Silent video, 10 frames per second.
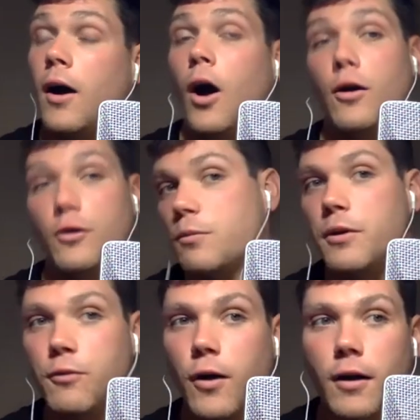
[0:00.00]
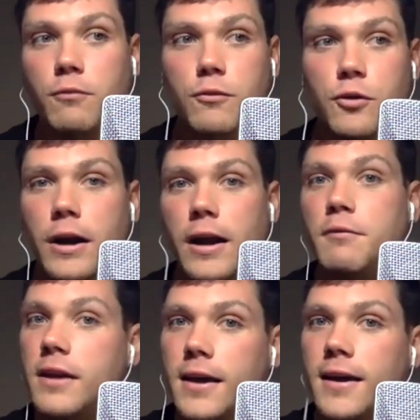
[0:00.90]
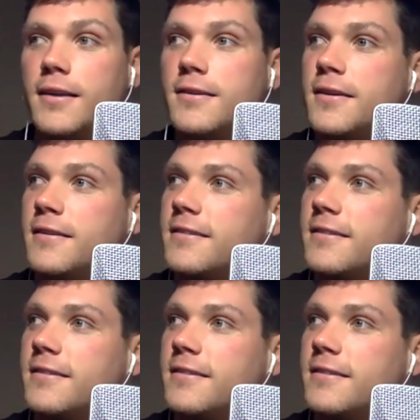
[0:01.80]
Also, before I try to have kids, and